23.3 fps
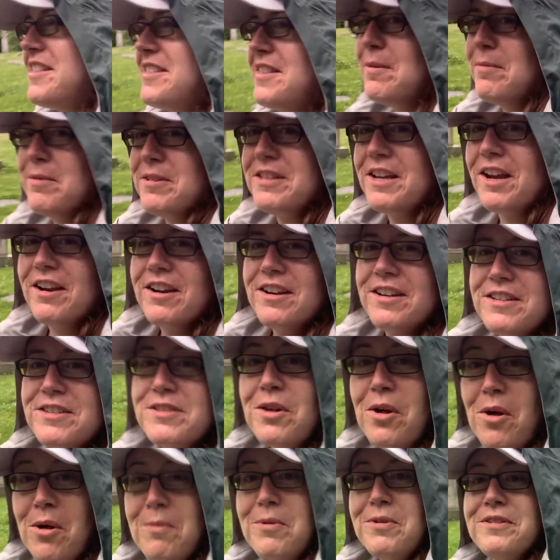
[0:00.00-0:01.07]
cemeteries
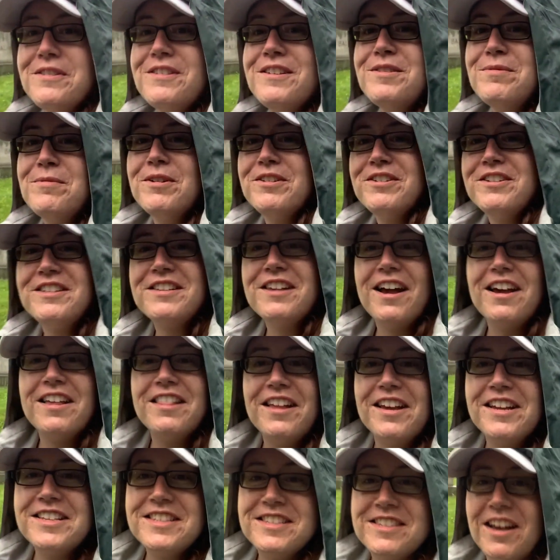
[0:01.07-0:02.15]
almost as much as I
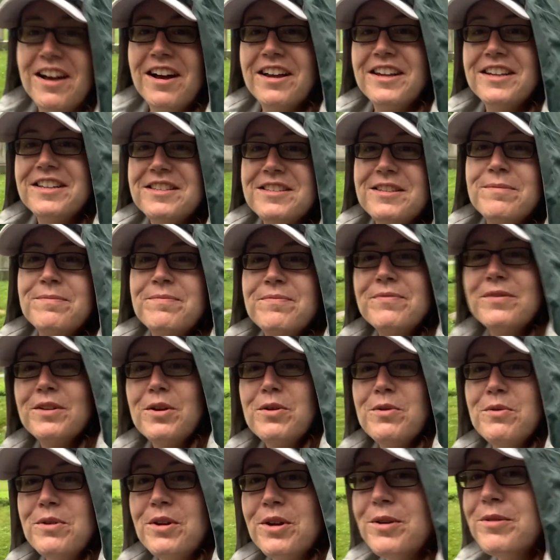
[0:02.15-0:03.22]
like signs.
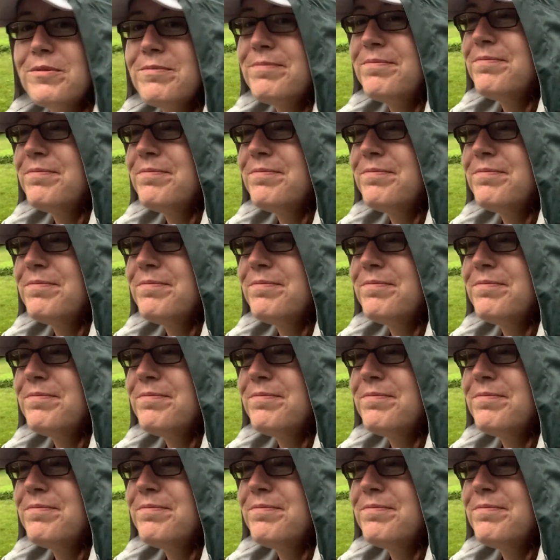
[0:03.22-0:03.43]
Who knew?